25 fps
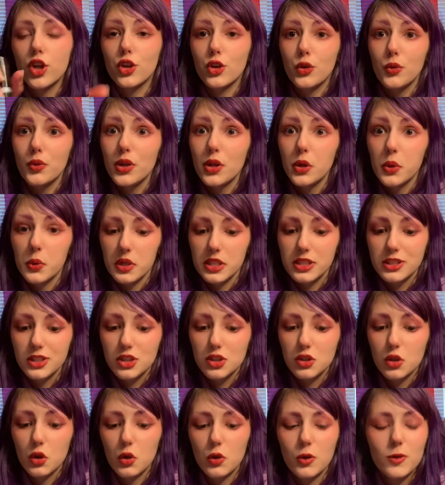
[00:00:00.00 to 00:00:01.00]
Unicorn
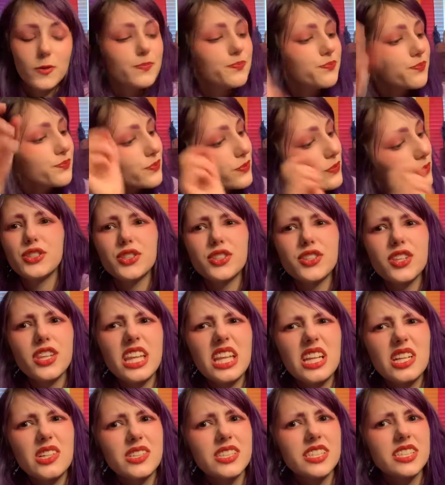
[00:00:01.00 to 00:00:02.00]
Soul. Usually they
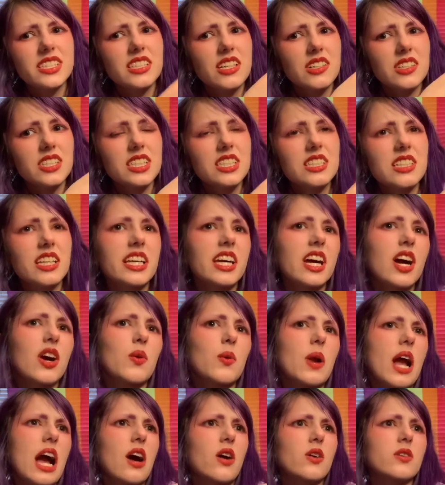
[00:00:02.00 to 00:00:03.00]
only sell it like
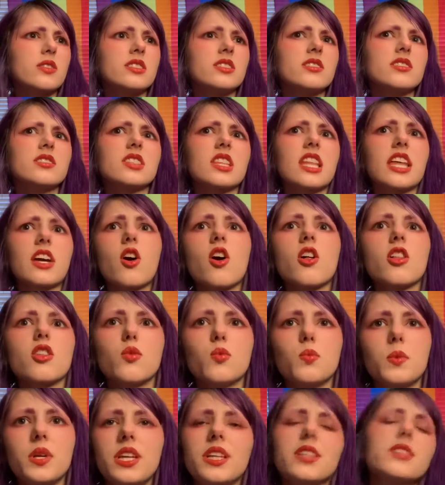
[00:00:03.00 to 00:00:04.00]
around like
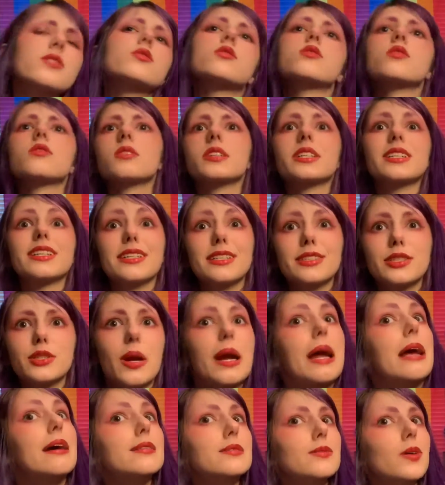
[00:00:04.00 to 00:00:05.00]
Halloween, so like get your
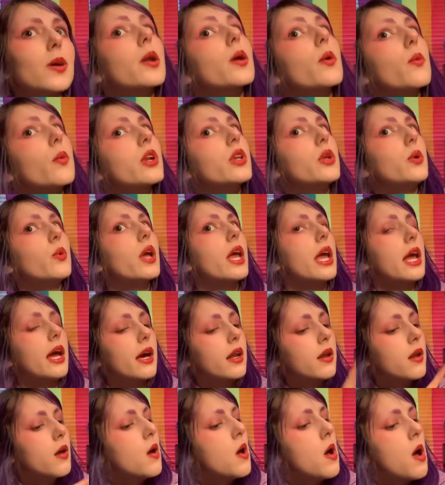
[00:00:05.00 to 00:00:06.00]
hands on it when you
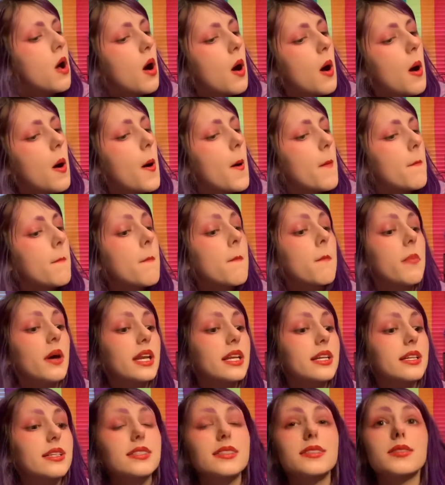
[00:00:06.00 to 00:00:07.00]
can. But it
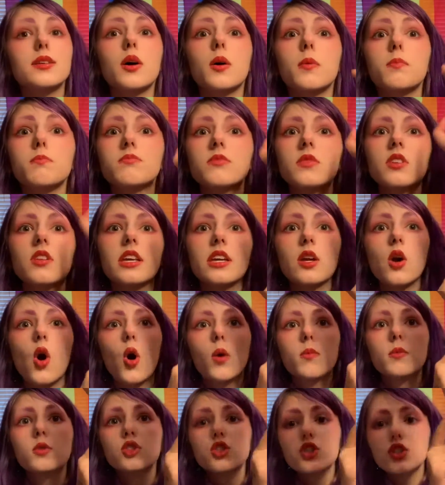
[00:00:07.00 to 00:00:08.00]
is a like
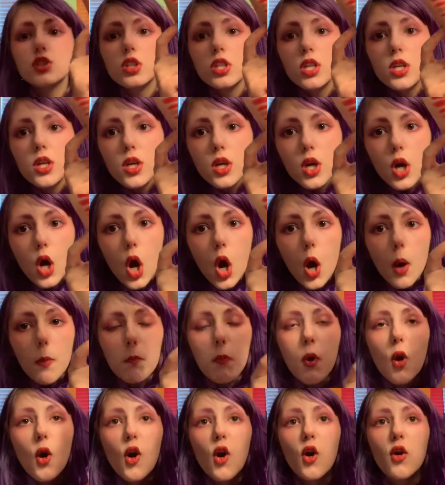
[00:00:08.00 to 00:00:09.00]
almost a
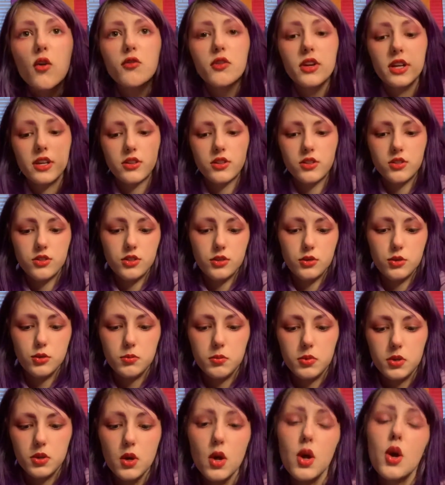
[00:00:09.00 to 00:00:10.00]
perfect dupe
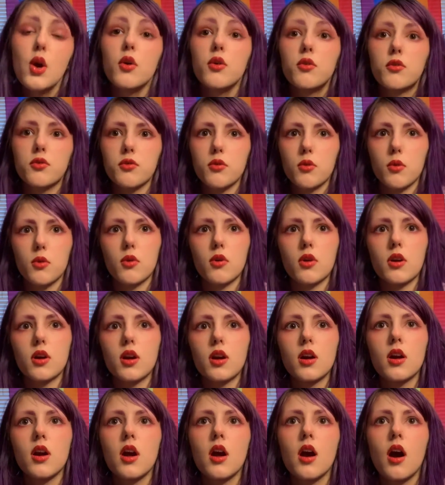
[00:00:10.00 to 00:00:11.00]
for
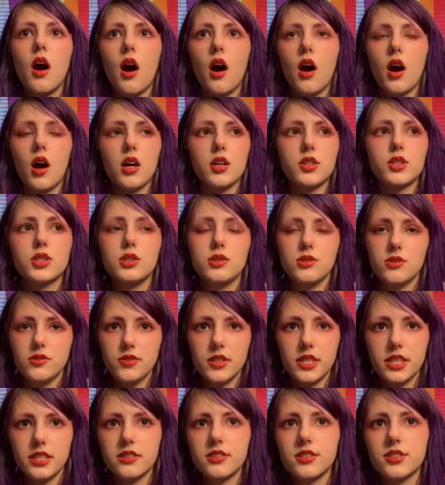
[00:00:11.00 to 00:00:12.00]
Too
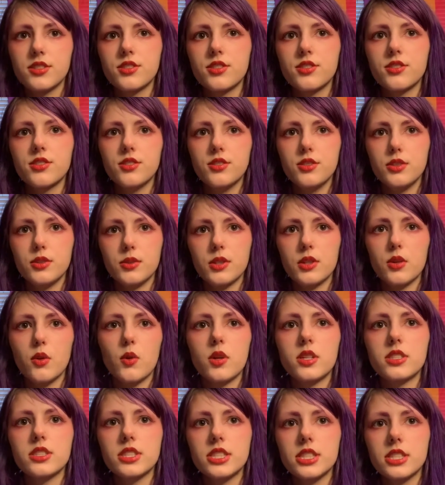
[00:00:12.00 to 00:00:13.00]
Faced's
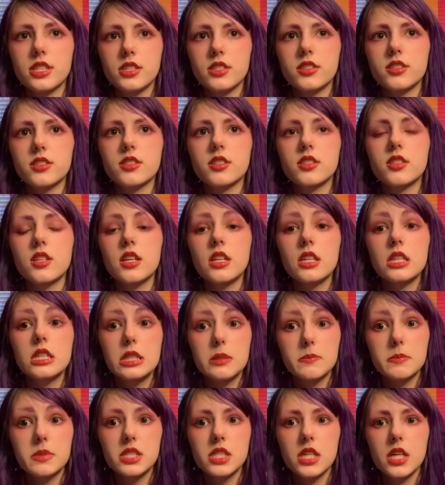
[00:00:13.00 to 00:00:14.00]
Unicorn Tears
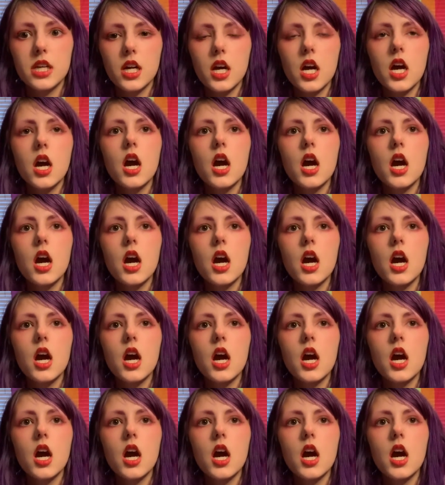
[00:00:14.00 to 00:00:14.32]
lipstick.